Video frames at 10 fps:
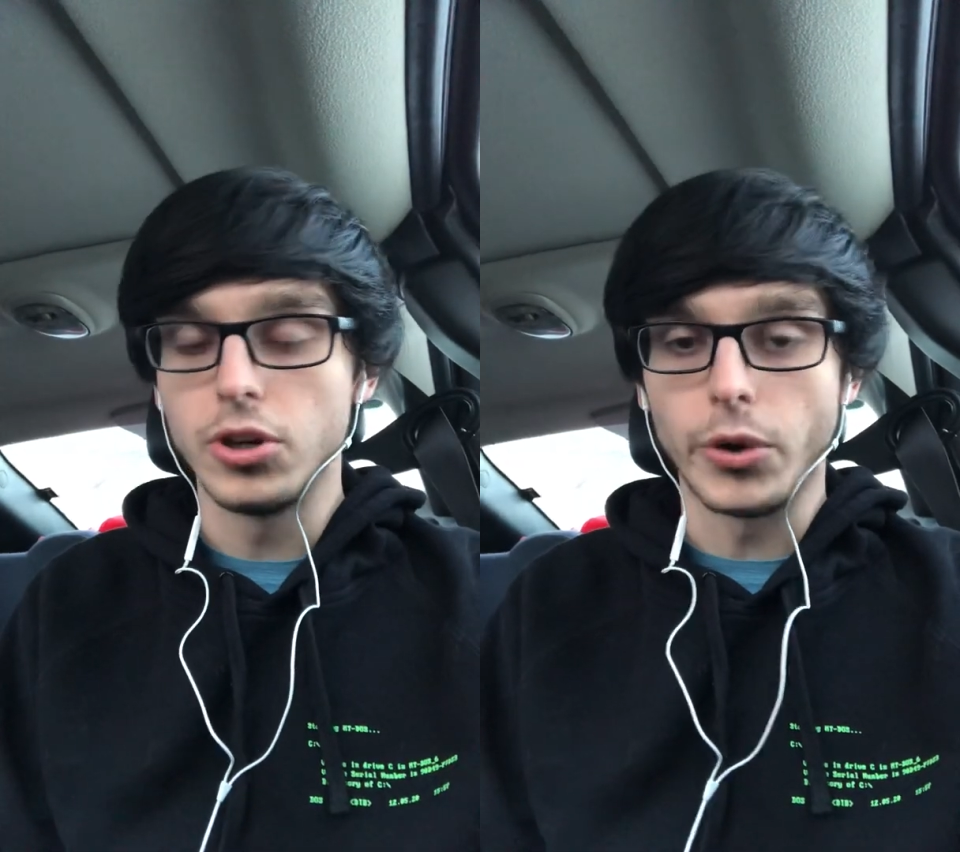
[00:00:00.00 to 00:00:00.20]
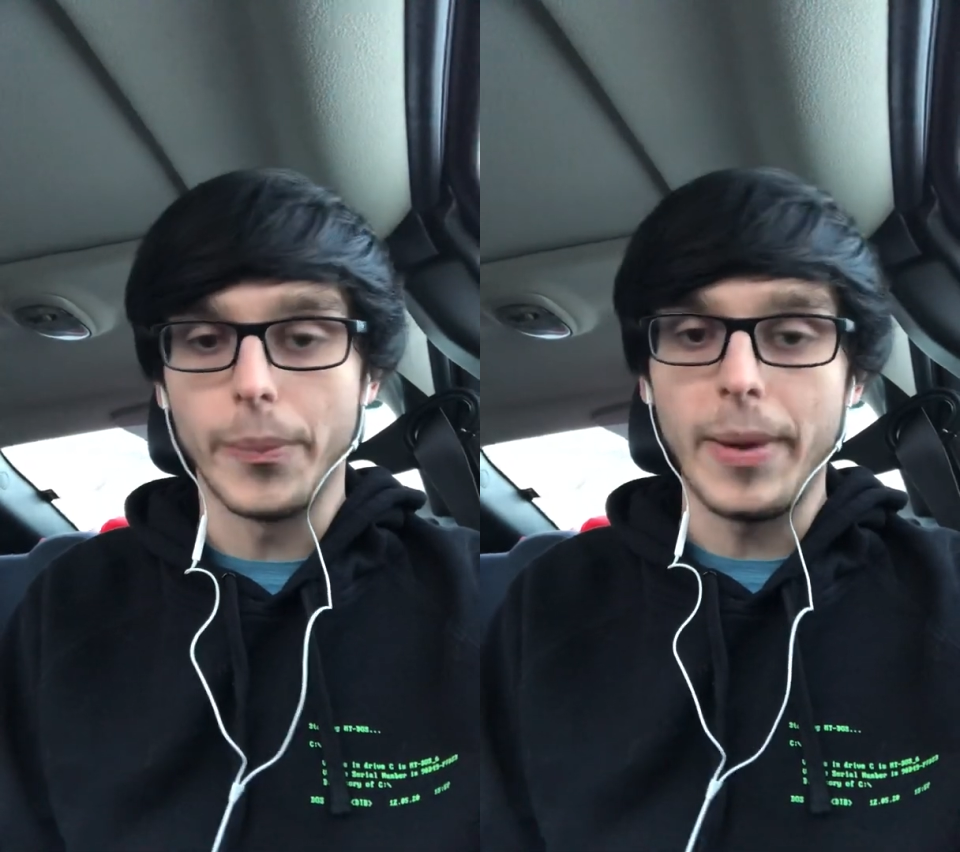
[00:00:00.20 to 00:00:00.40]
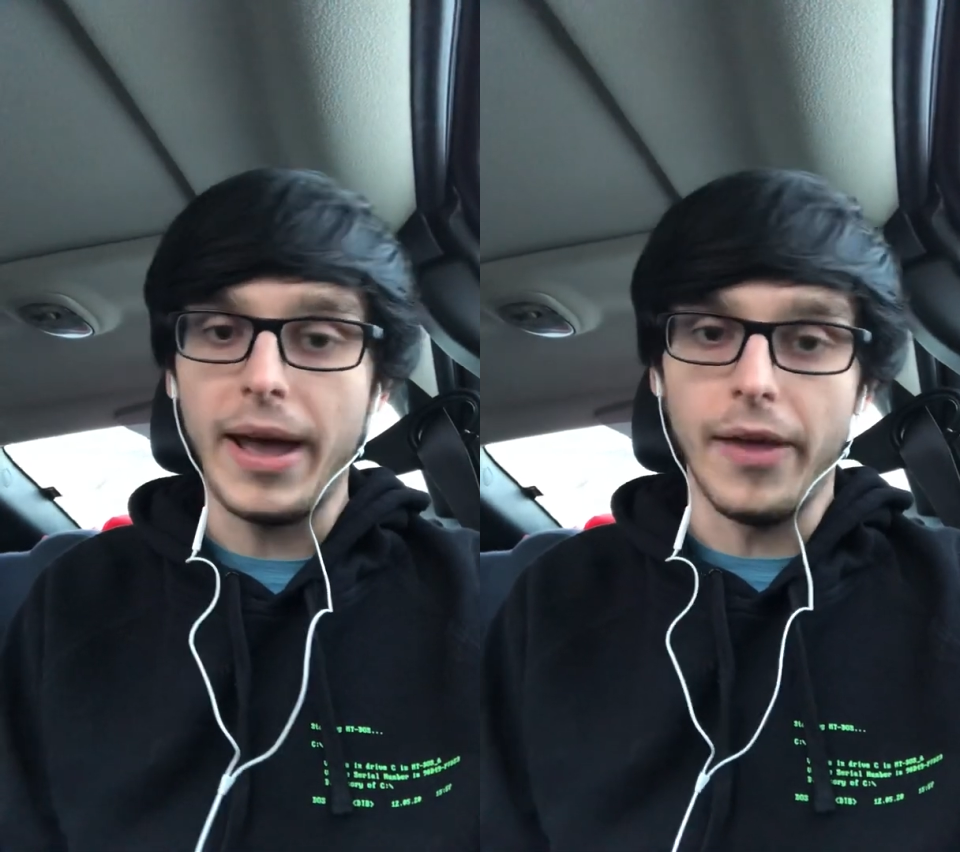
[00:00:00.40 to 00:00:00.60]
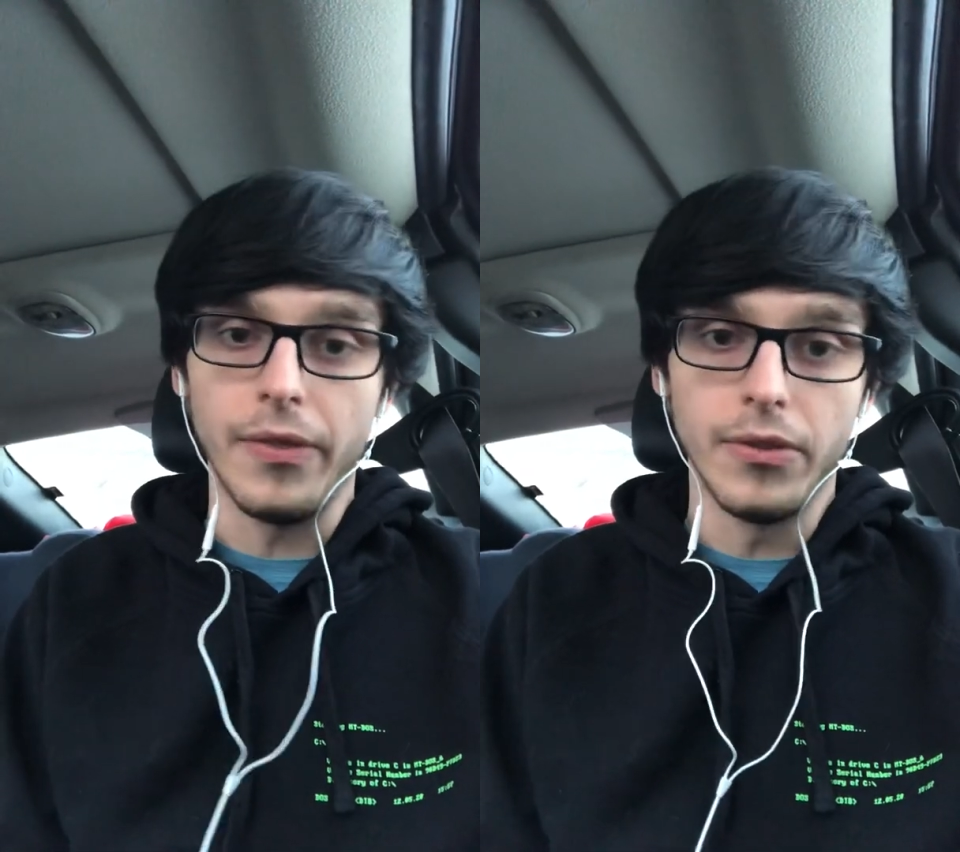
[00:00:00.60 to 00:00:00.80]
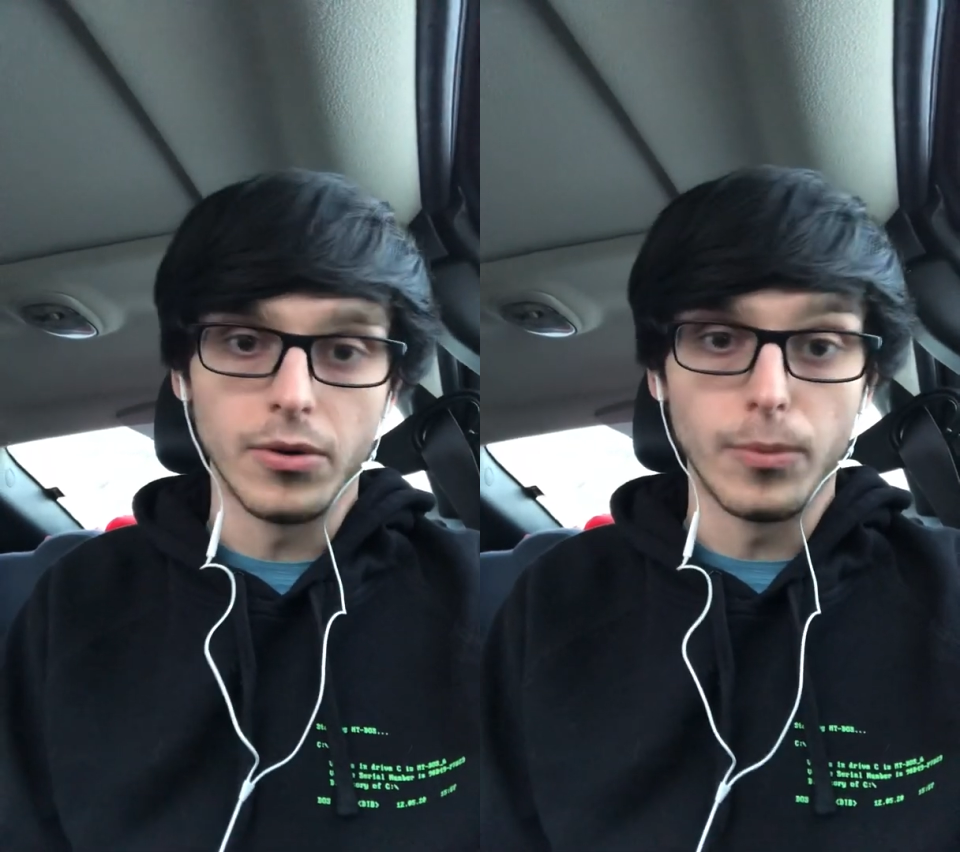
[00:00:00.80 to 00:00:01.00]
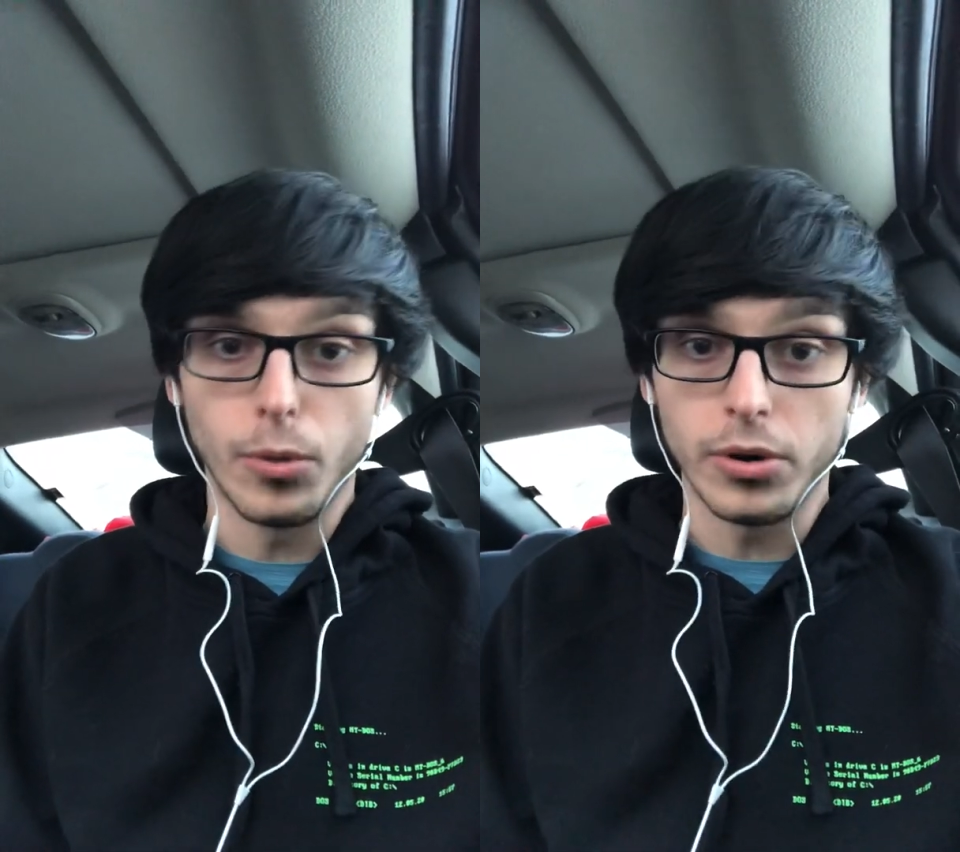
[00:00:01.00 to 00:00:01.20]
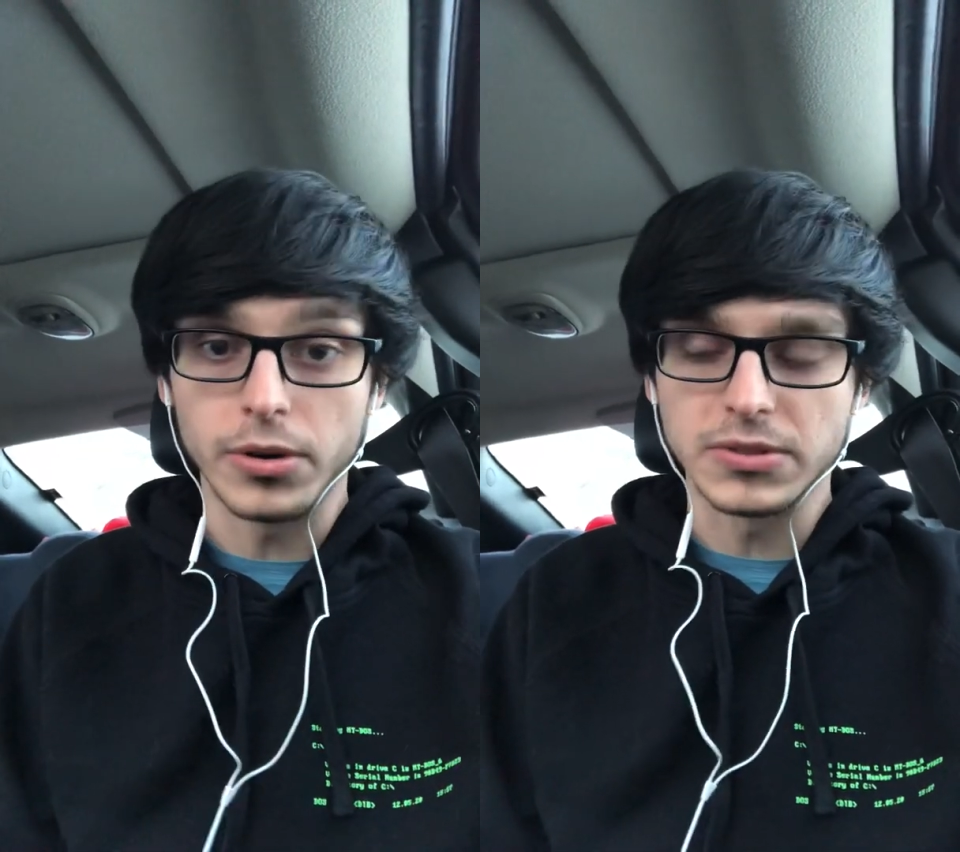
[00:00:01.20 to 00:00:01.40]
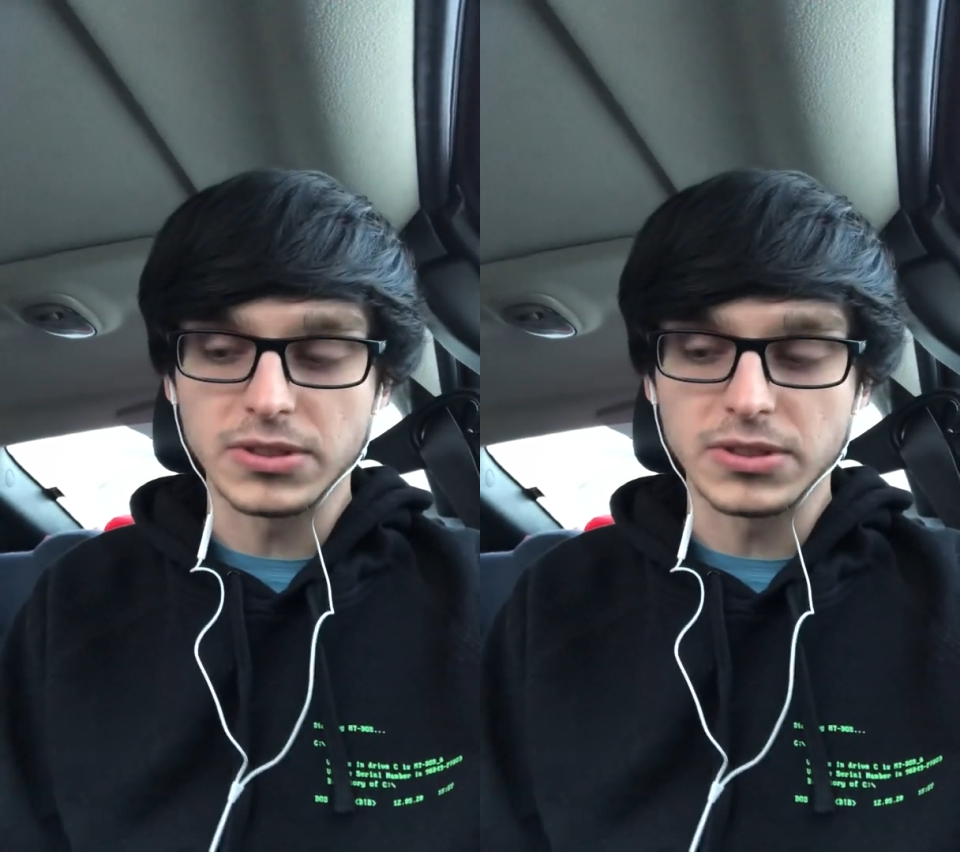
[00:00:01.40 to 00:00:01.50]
or bad or morals.